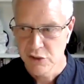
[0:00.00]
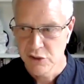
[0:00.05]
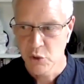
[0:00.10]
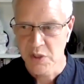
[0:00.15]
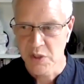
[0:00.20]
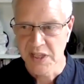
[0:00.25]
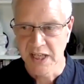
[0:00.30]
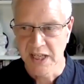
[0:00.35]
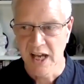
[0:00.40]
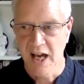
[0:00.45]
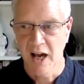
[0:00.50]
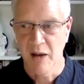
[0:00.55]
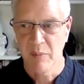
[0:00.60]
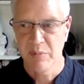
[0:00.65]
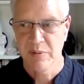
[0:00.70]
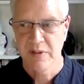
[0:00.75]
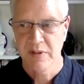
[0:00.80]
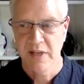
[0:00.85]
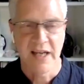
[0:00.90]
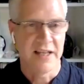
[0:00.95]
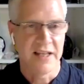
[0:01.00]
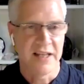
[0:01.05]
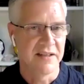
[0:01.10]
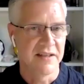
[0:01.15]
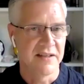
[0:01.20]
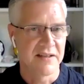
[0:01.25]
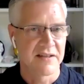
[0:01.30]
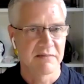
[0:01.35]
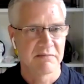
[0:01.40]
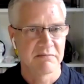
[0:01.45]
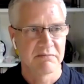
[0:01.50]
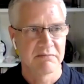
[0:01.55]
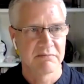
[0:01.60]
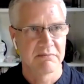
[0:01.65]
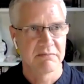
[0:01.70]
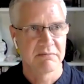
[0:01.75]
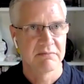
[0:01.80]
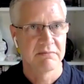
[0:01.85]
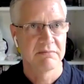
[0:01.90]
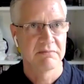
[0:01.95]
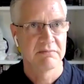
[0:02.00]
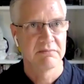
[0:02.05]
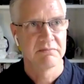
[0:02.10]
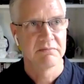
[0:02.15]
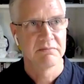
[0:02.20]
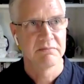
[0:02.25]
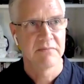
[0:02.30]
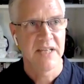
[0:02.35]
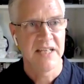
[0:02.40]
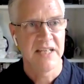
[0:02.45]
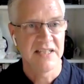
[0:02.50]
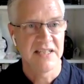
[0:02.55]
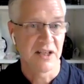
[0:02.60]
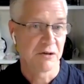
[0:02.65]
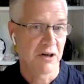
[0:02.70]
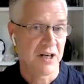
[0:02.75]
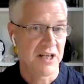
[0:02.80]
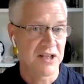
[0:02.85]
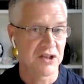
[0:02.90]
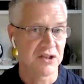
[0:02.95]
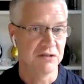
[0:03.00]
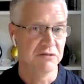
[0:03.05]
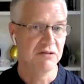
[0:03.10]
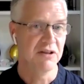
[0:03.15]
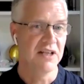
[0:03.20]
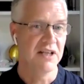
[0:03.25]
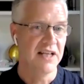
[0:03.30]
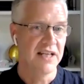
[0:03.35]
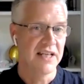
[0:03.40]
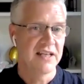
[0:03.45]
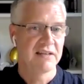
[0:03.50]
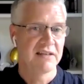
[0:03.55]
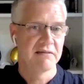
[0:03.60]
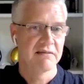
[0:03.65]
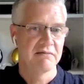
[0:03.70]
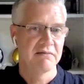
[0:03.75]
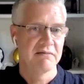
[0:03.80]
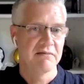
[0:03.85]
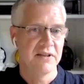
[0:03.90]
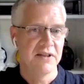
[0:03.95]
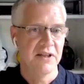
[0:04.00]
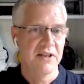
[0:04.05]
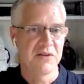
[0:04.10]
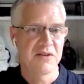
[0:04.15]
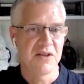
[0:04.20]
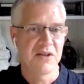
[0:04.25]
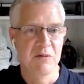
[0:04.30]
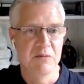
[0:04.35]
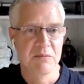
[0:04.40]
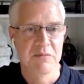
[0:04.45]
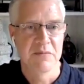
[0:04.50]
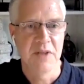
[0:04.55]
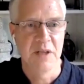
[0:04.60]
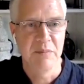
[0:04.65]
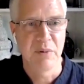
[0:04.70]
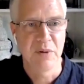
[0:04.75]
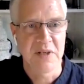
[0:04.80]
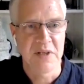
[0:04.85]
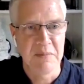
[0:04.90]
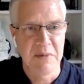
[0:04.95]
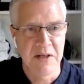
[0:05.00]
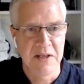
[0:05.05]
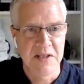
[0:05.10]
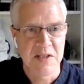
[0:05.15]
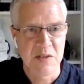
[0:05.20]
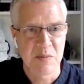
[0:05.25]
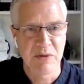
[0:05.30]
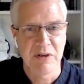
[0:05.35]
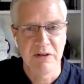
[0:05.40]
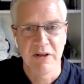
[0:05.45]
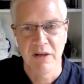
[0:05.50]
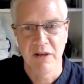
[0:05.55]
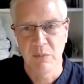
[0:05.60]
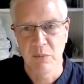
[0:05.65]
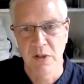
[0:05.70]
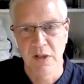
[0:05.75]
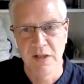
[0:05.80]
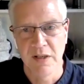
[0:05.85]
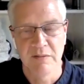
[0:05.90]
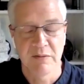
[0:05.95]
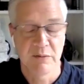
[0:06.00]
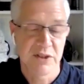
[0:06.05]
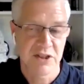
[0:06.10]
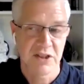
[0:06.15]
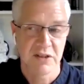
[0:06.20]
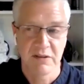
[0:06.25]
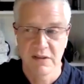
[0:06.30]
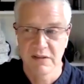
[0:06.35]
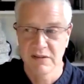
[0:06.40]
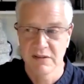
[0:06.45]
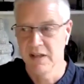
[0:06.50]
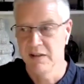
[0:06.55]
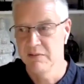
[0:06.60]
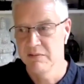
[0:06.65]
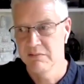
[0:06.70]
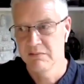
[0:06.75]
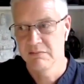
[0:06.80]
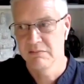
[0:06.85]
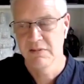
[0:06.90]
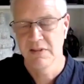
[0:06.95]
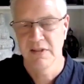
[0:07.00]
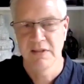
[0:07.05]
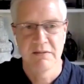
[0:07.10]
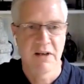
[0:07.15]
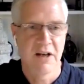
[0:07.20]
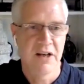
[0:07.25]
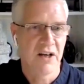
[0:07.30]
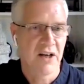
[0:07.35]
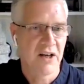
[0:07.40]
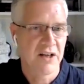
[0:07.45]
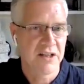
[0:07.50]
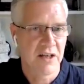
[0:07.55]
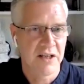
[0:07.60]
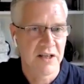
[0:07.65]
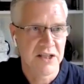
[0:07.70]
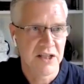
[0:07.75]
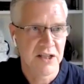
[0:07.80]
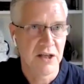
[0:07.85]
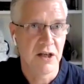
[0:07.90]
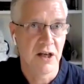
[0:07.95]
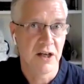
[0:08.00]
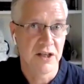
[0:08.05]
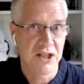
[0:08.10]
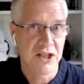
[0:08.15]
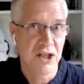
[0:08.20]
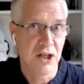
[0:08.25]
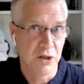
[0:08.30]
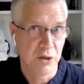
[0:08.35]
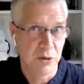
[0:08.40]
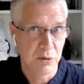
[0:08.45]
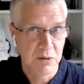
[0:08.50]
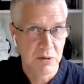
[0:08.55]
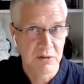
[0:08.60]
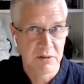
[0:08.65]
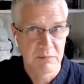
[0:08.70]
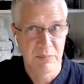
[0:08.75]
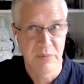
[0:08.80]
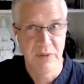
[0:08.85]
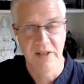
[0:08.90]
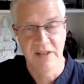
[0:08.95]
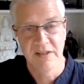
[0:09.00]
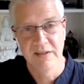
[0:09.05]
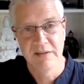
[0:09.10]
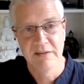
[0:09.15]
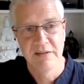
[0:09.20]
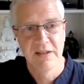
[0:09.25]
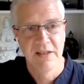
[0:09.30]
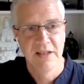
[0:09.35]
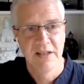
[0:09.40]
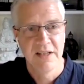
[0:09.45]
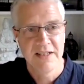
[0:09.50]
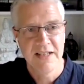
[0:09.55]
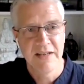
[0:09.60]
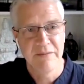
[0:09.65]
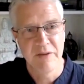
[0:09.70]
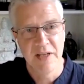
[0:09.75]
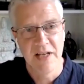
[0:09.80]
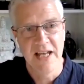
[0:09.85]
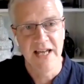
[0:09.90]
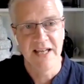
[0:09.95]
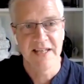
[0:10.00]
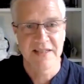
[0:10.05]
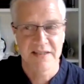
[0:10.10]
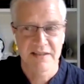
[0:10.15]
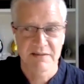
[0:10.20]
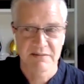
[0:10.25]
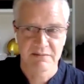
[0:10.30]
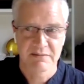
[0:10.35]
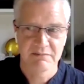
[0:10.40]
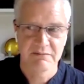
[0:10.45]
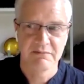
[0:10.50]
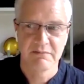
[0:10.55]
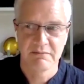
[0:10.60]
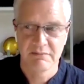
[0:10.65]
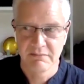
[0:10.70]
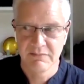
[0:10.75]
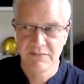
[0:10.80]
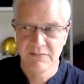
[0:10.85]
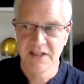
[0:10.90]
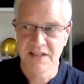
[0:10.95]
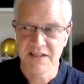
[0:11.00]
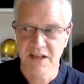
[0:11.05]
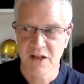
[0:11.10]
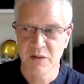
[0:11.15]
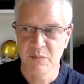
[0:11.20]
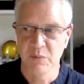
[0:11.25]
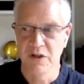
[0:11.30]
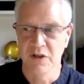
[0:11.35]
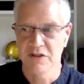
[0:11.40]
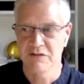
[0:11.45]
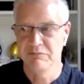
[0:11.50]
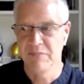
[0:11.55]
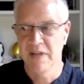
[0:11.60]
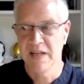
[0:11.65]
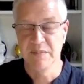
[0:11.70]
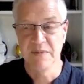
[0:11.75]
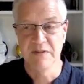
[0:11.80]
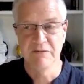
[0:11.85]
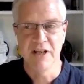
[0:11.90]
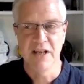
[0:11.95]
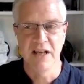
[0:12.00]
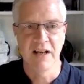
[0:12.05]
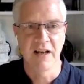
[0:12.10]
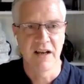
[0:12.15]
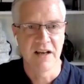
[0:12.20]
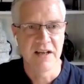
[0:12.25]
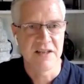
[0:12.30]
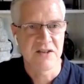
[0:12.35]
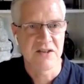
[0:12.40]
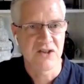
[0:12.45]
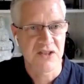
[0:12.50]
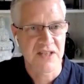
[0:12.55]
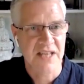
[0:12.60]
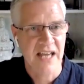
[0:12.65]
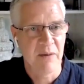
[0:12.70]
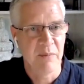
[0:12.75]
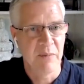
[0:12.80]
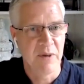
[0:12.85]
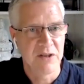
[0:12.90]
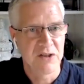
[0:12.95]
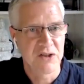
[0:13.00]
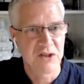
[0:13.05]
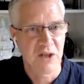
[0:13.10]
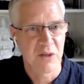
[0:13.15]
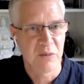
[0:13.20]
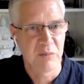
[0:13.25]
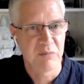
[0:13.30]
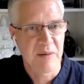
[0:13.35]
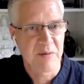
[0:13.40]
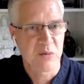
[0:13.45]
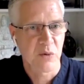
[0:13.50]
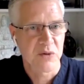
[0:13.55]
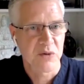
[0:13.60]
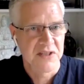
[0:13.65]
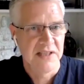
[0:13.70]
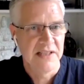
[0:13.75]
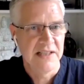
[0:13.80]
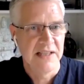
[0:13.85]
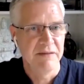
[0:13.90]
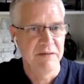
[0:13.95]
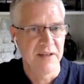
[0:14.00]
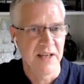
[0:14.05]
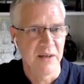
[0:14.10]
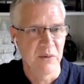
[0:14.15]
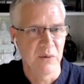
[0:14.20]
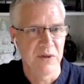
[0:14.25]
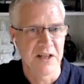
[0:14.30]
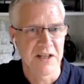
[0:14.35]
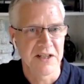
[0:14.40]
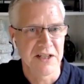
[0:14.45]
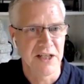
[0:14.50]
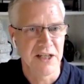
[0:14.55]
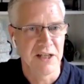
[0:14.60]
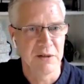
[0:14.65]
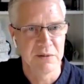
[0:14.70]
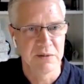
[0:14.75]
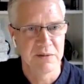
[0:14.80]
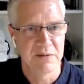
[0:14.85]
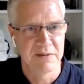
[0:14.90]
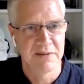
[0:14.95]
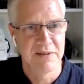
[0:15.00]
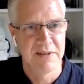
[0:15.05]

joining up and integration, really, so body, mind, spirit are one, which I knew, but nevertheless these homeworks made me realize just how much I perhaps wasn't living what I knew.